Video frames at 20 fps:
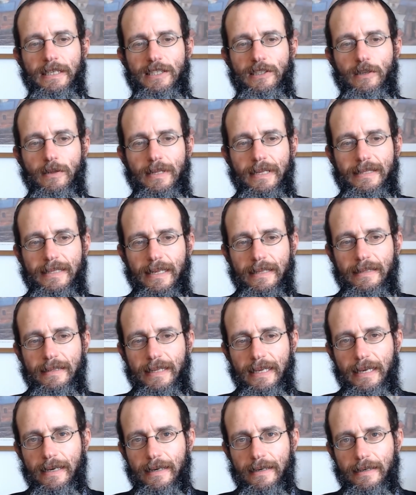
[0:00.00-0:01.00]
So the
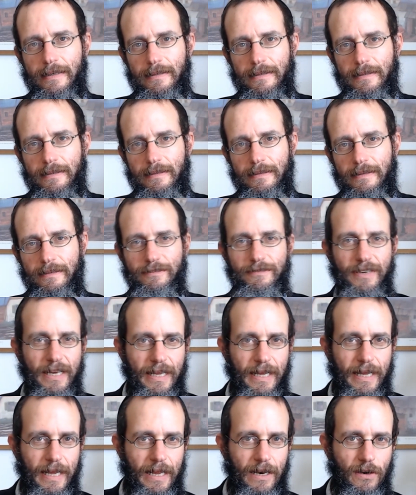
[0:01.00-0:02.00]
tzaddik
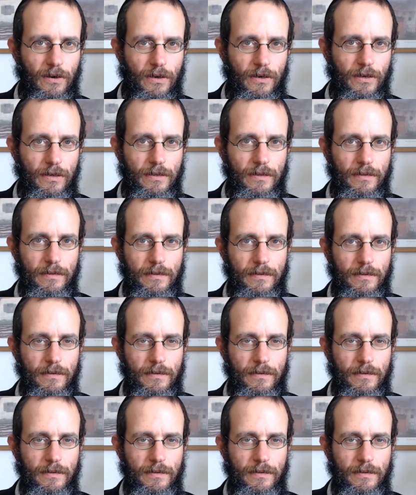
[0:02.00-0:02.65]
veralo